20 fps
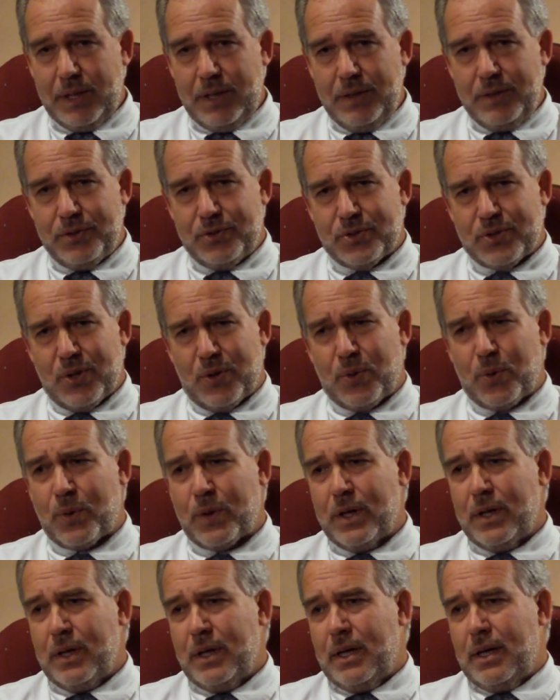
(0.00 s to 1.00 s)
So
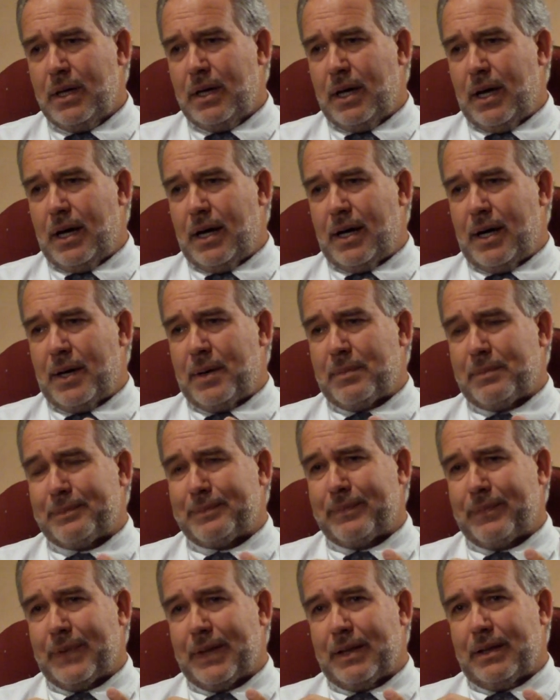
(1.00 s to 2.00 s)

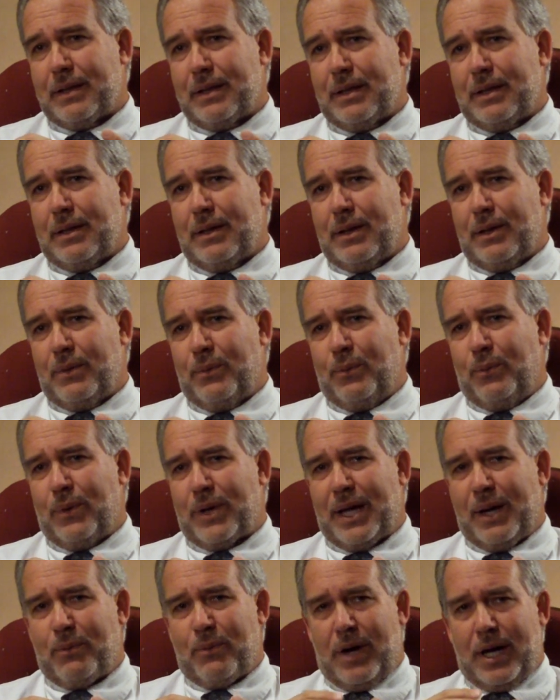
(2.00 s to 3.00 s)
what
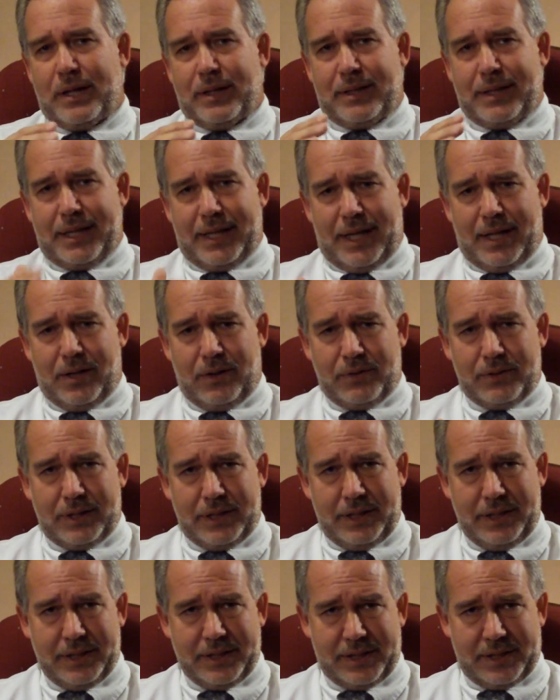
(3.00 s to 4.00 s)
I want to tell
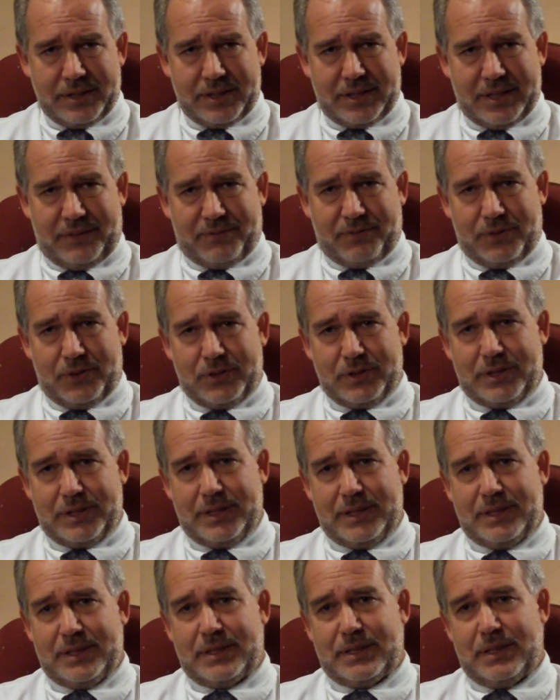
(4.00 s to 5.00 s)
tinnitus sufferers
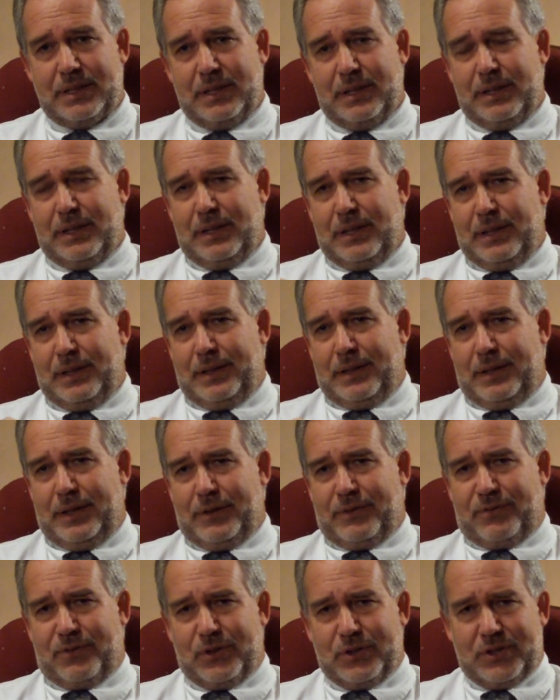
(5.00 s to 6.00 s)
is,
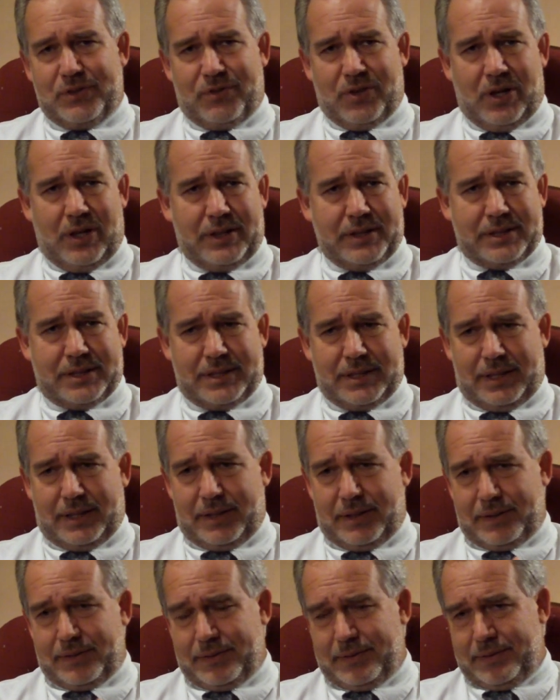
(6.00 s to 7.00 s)
first of all, it's
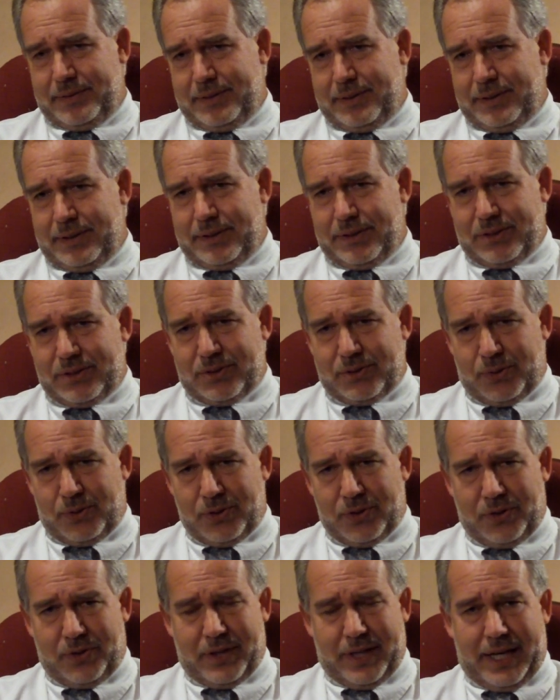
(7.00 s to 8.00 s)
a
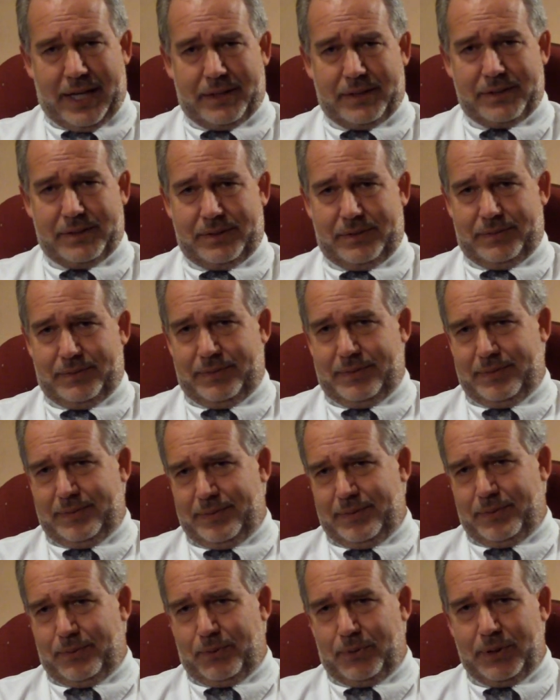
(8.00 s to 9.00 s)
disorder that's
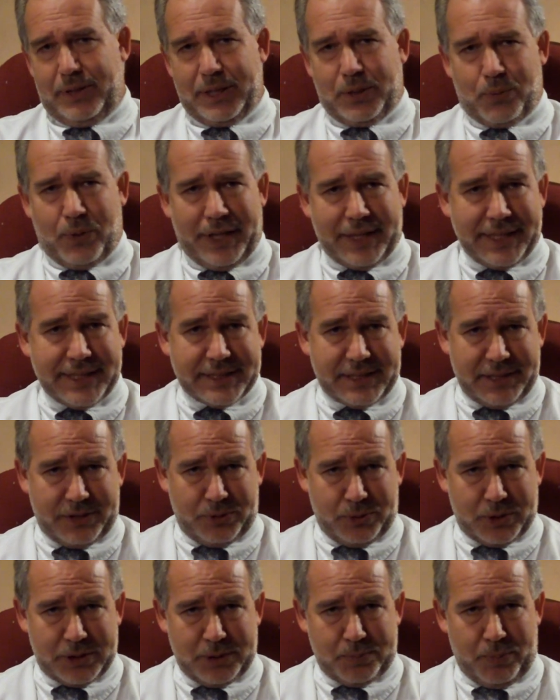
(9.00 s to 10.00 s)
really quite easy to
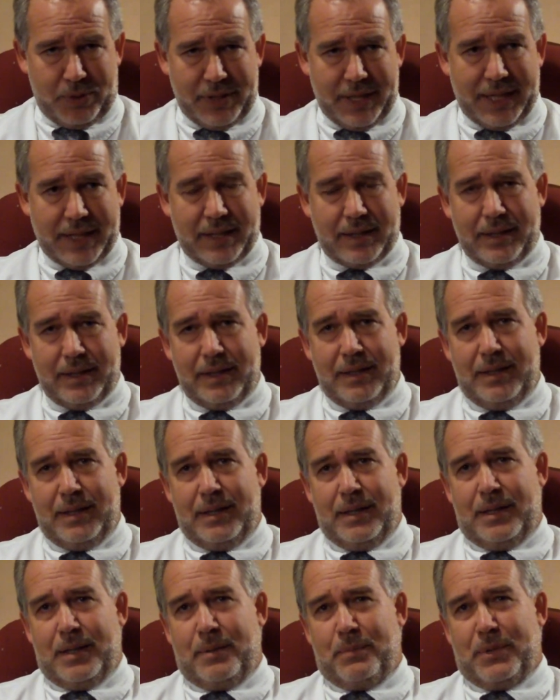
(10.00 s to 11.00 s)
explain,
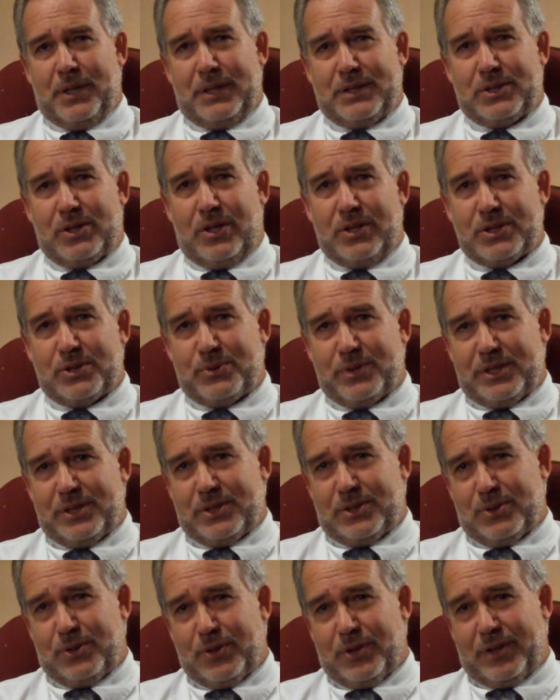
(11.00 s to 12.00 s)
but it's also a
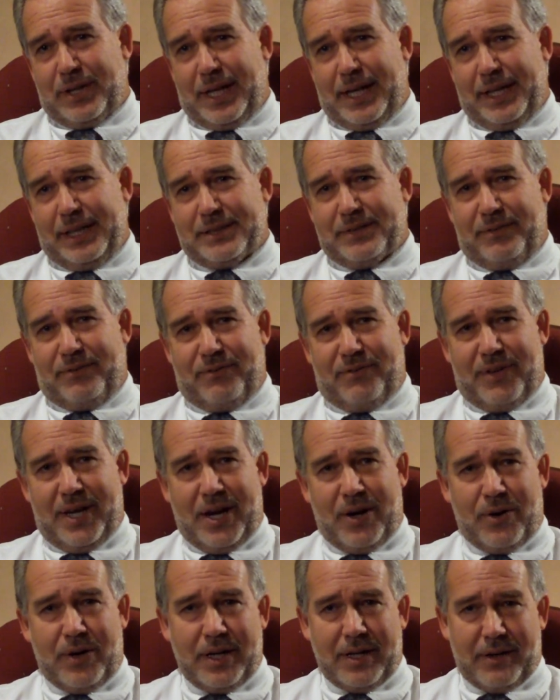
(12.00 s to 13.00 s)
disorder that has a
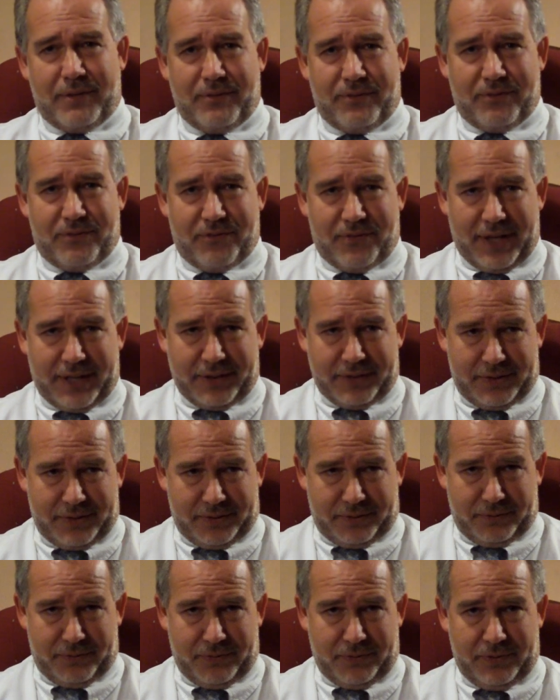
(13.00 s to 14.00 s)
very
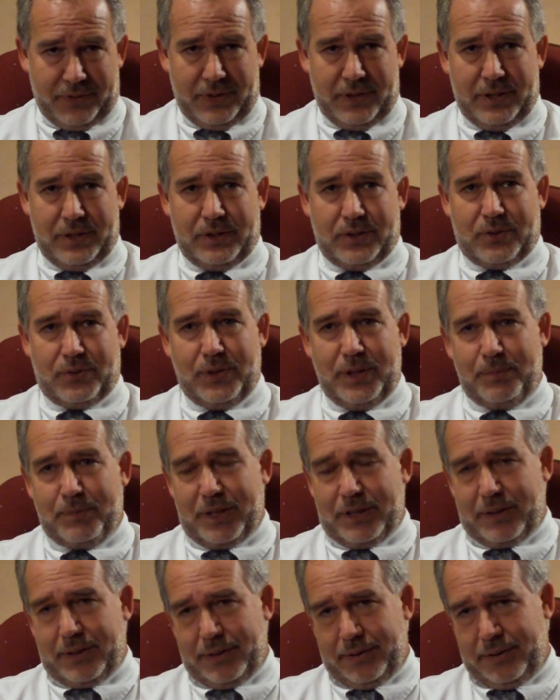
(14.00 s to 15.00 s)
effective treatment.